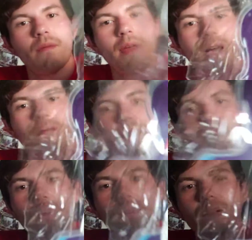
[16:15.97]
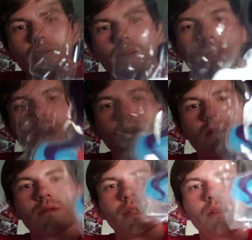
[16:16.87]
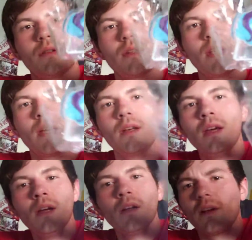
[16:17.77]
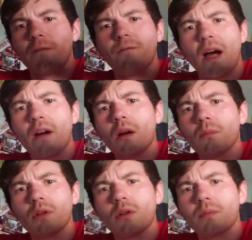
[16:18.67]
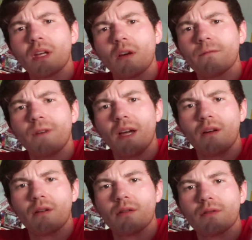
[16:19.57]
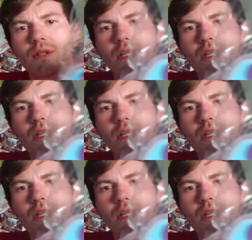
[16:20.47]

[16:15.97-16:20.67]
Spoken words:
They have like tons of different characters that you can get, like Fire Emblem, King of Fighters,